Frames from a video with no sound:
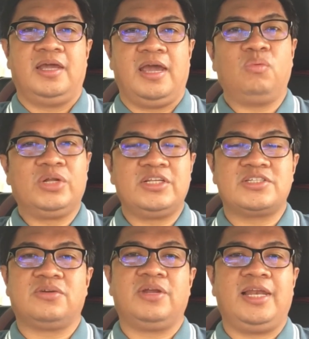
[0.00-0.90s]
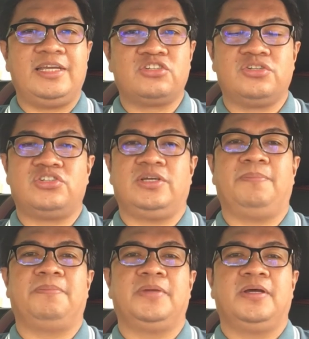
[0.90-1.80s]
And what is the
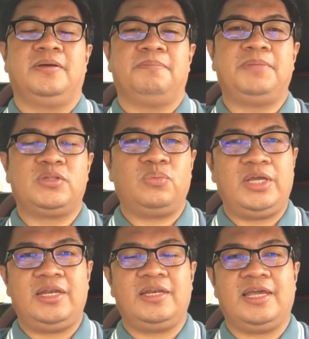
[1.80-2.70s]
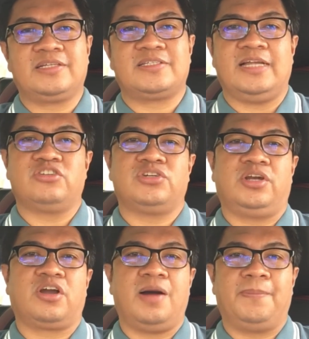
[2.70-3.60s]
relationship between
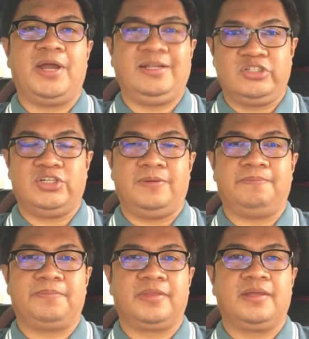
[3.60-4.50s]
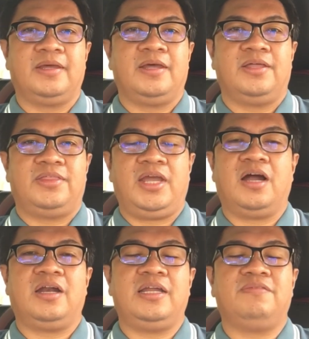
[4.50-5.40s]
extension and comprehension? They
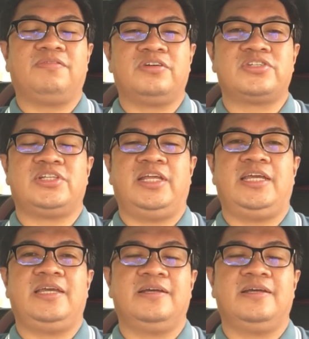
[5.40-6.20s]
are inversely